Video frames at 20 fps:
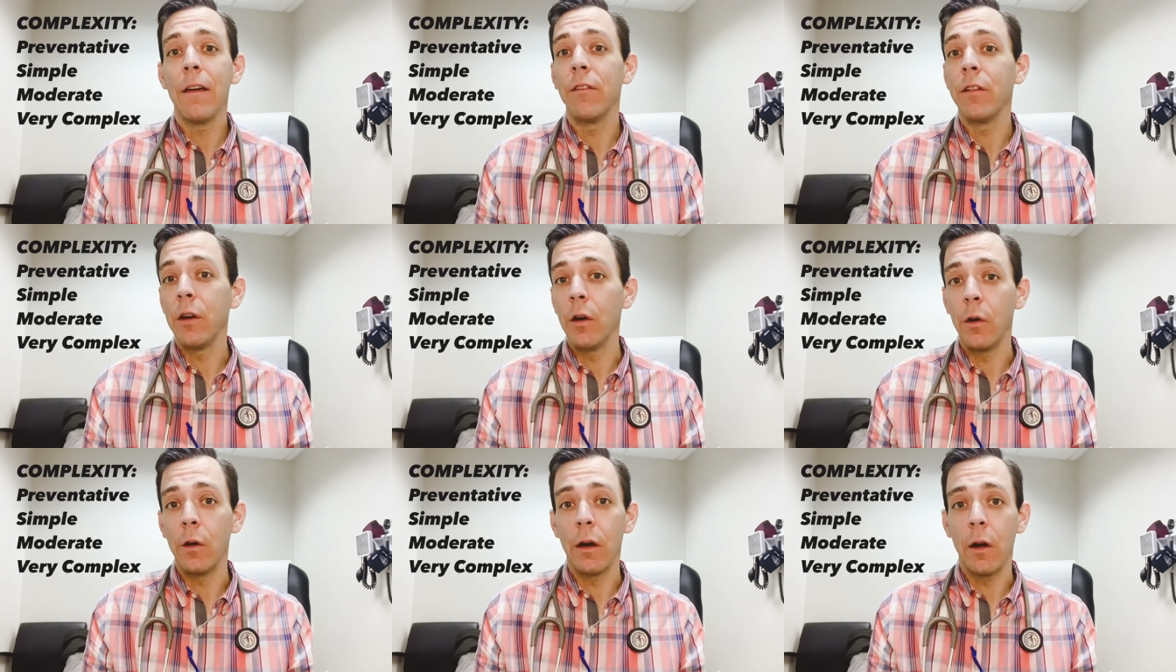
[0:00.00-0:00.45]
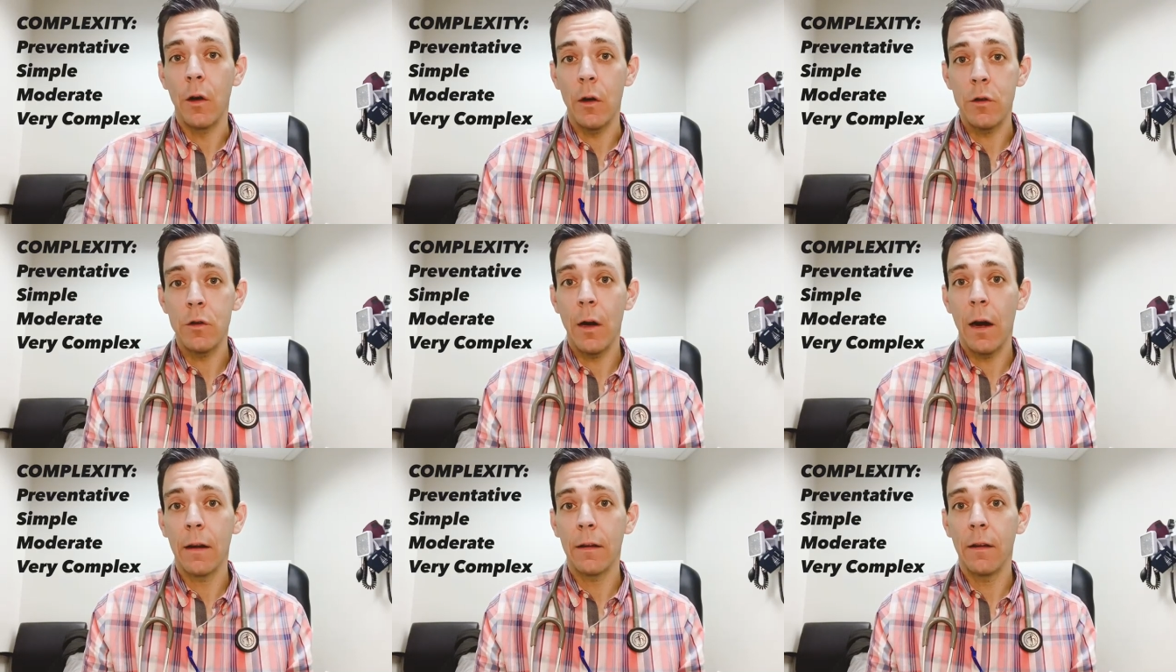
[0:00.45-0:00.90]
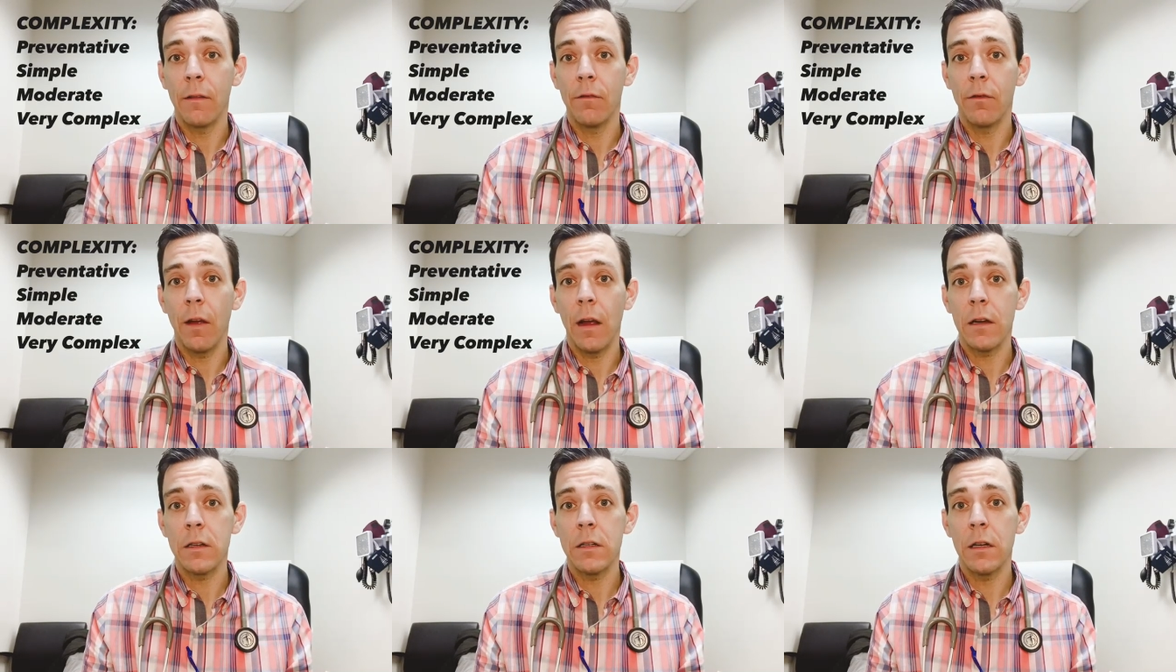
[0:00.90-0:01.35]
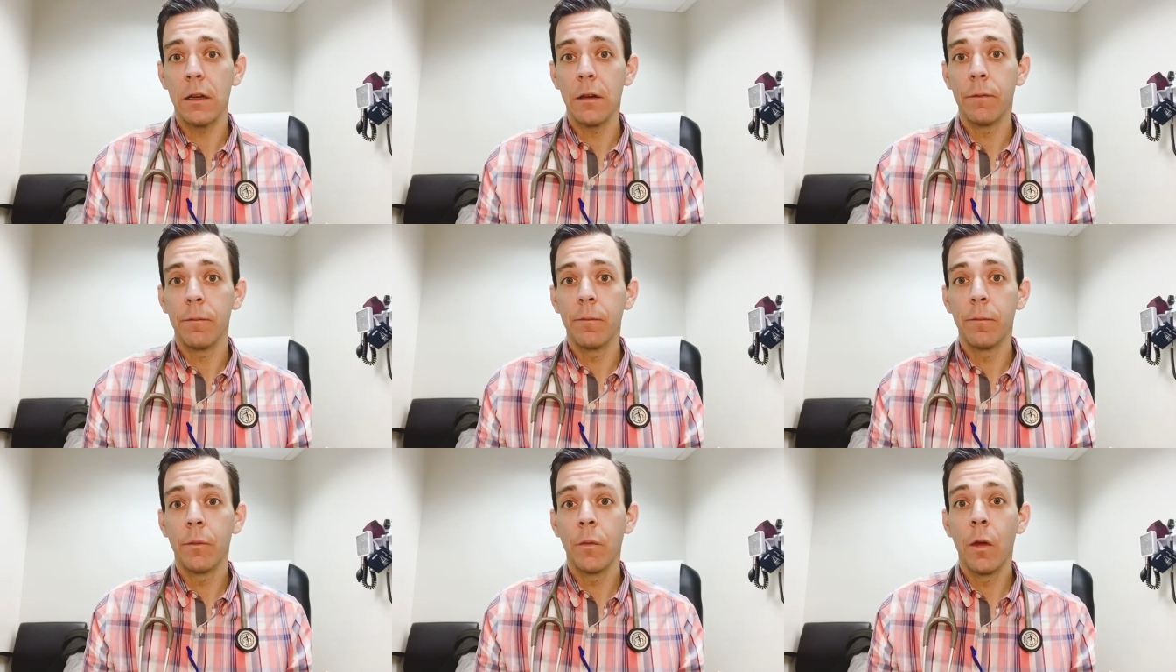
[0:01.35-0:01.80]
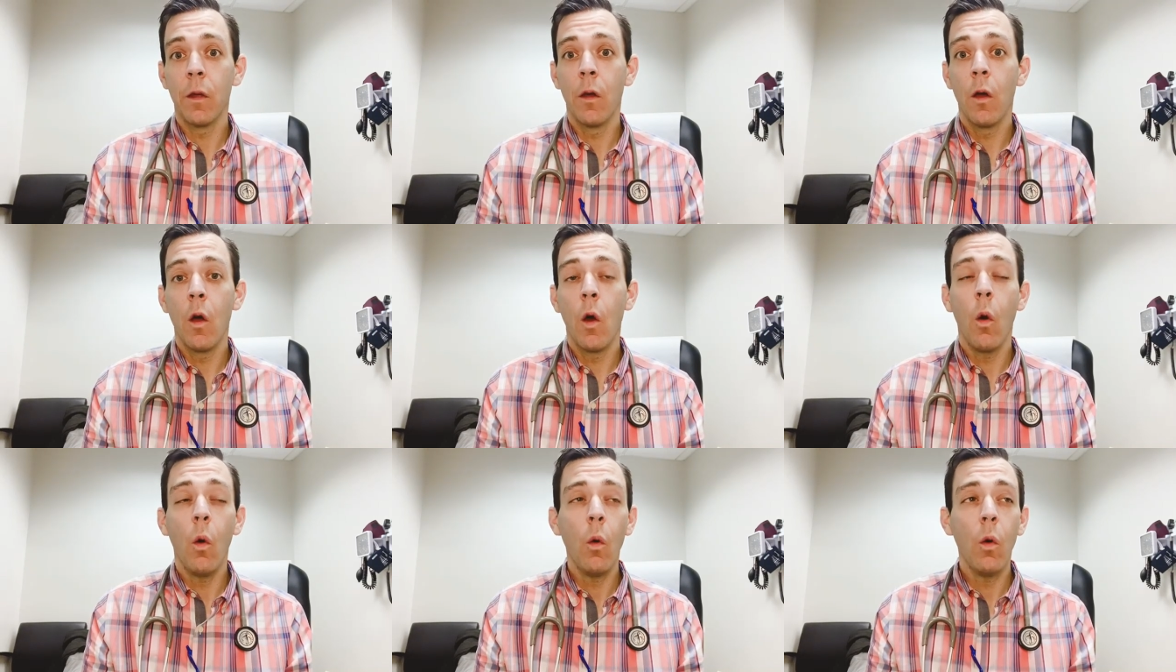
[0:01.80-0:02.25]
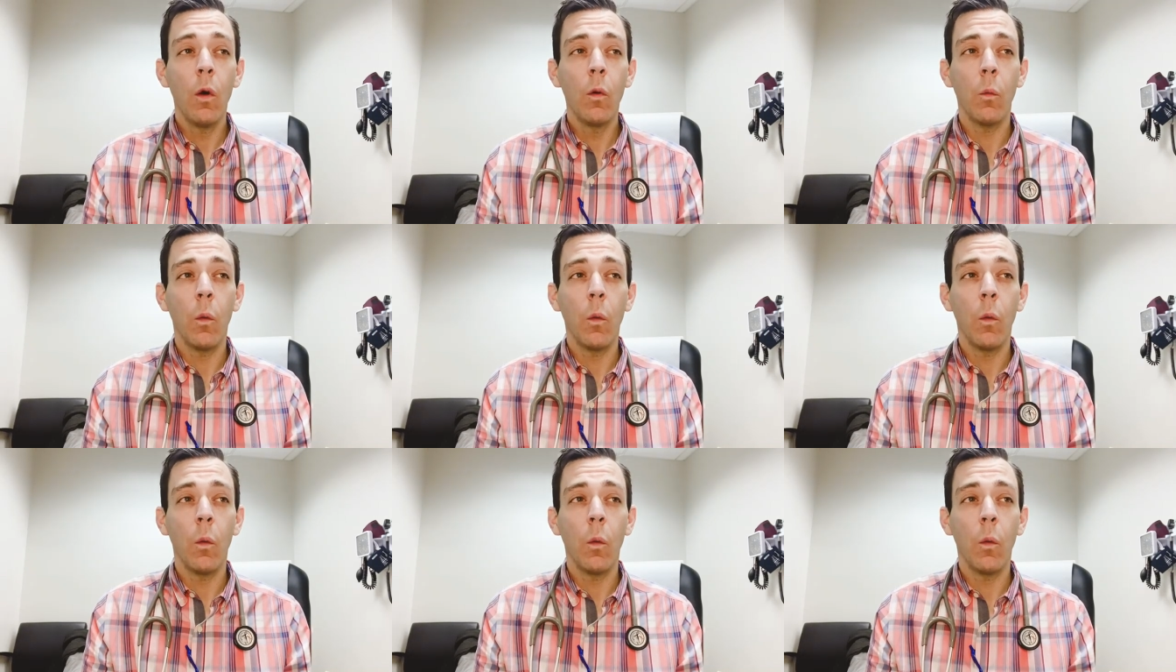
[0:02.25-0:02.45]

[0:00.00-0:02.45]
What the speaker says: a urinary tract infection? Or